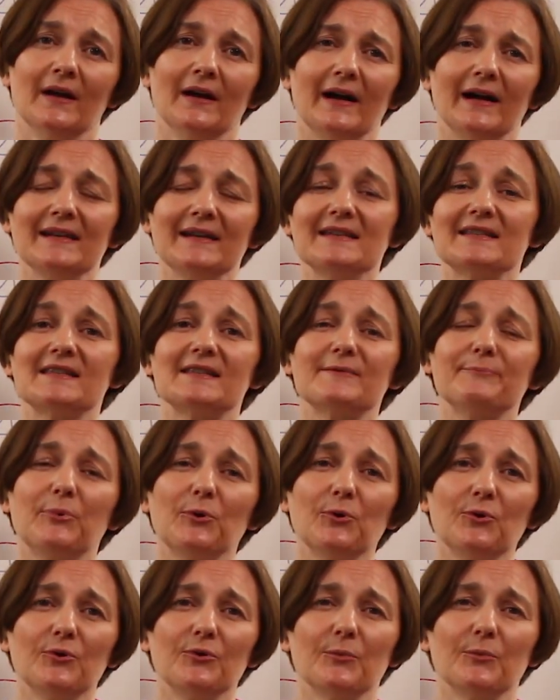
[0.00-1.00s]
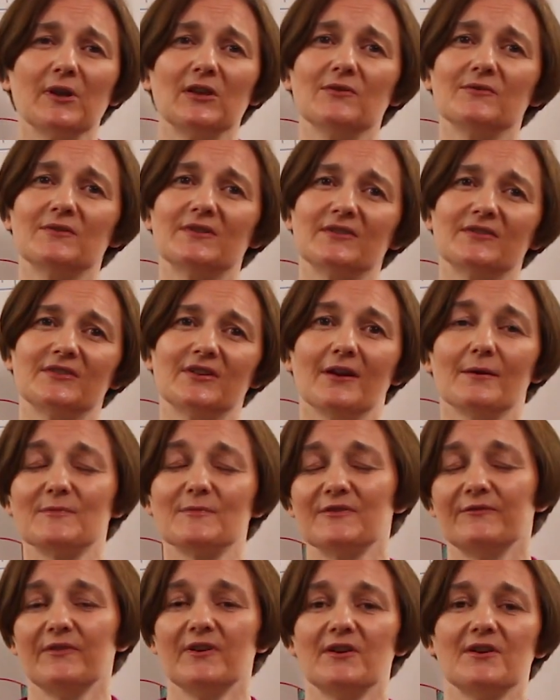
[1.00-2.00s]
and in sport we use the terms
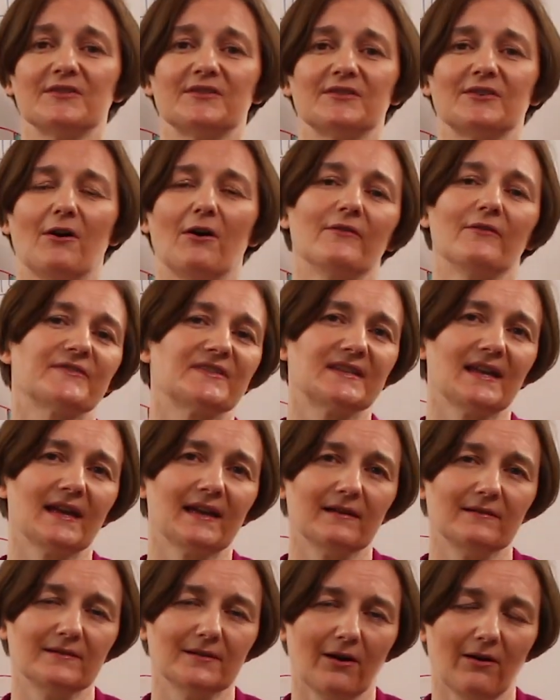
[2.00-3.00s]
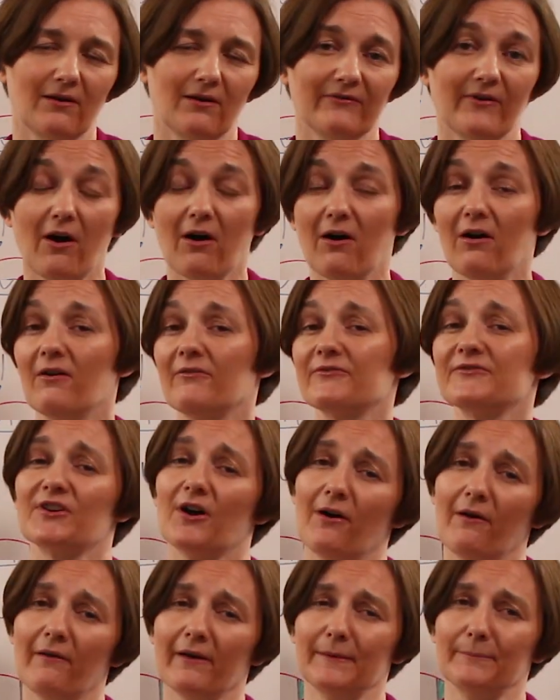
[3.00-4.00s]
first half, second half, half
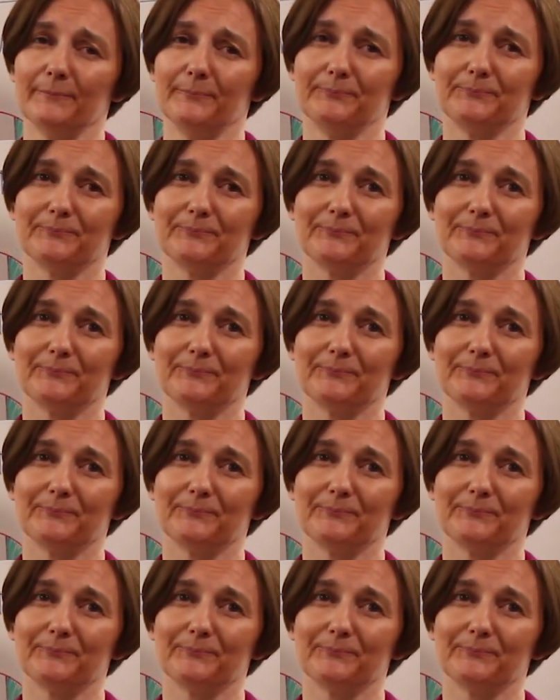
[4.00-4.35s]
time.